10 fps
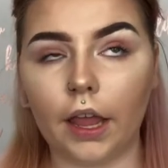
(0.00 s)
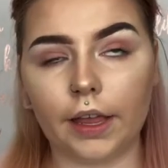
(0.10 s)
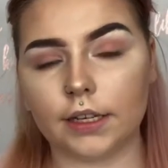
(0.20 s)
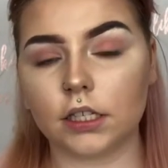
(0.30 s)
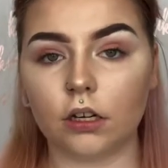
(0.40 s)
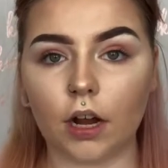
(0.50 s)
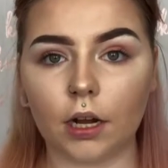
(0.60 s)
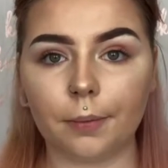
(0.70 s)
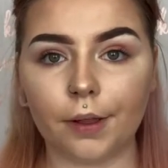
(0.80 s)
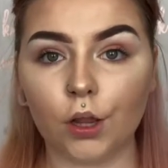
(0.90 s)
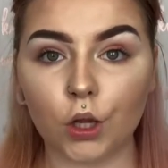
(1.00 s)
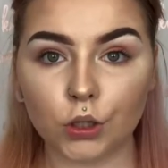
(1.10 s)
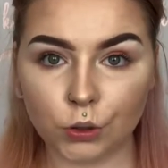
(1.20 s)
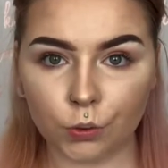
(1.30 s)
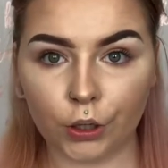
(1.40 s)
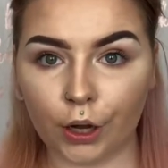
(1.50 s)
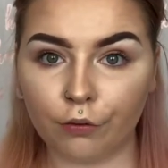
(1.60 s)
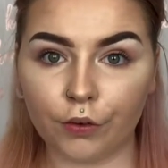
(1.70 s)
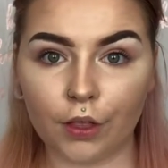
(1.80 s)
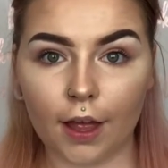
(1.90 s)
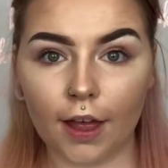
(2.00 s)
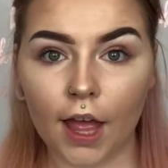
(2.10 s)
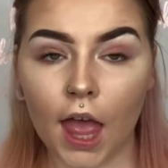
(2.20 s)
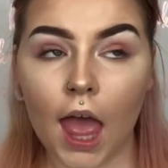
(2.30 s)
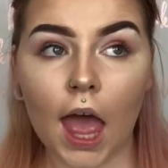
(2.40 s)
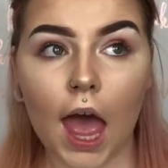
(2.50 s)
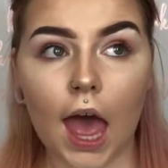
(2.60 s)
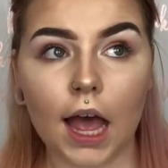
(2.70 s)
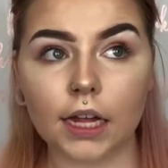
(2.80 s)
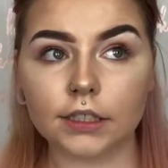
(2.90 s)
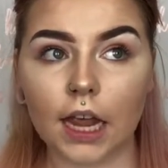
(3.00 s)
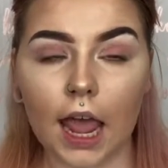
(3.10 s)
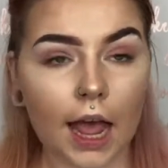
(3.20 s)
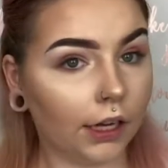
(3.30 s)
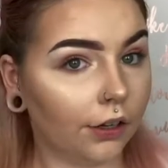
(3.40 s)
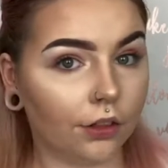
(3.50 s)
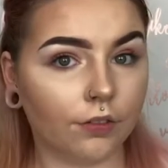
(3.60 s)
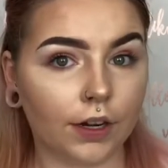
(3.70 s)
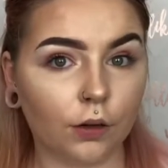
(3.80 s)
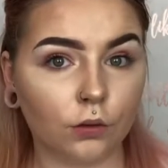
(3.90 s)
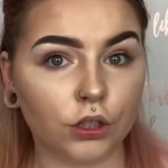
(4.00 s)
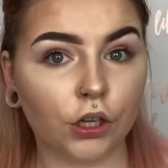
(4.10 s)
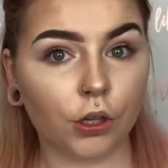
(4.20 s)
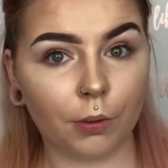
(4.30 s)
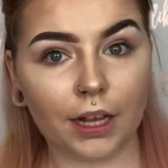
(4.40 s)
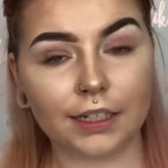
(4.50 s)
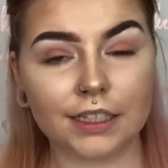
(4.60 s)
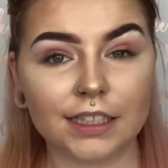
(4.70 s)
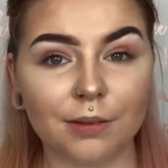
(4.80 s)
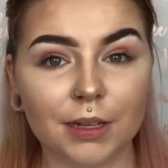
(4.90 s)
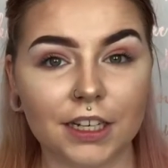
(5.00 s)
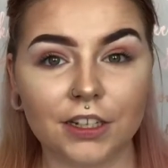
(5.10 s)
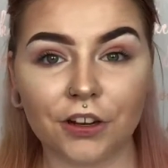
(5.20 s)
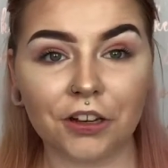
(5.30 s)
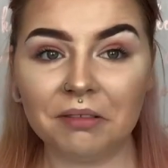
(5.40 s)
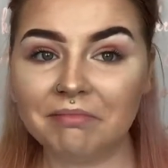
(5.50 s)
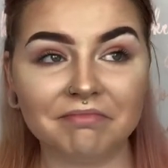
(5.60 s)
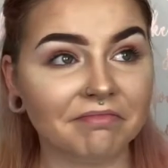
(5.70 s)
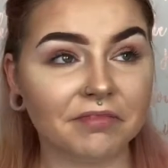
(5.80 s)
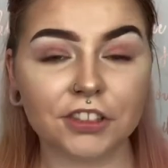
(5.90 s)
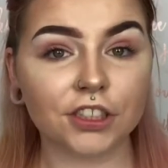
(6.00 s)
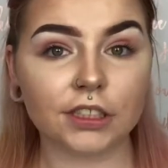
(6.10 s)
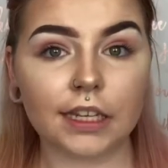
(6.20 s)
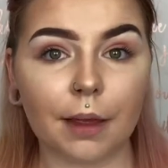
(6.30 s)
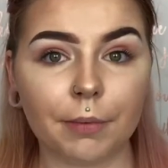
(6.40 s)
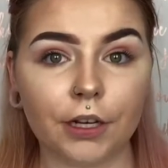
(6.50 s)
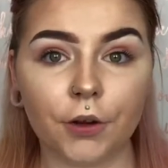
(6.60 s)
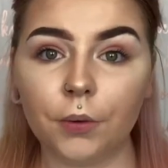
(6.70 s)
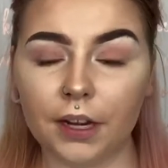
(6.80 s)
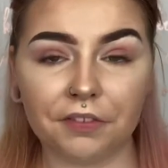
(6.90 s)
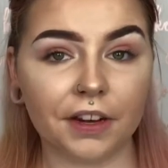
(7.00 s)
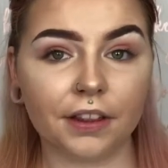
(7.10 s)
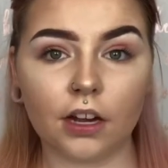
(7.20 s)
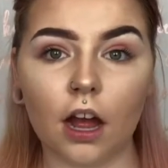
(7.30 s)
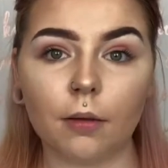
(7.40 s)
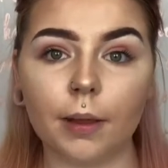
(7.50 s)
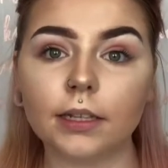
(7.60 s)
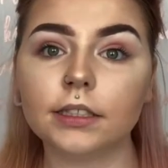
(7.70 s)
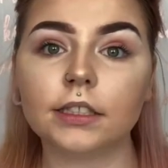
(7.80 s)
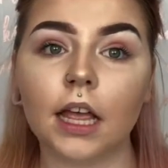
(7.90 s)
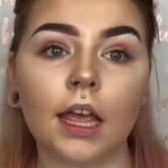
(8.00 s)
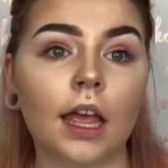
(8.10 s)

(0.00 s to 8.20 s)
It is incredible, so look out for that. And any other videos you would like to see me do, just let me know, leave it in the comments.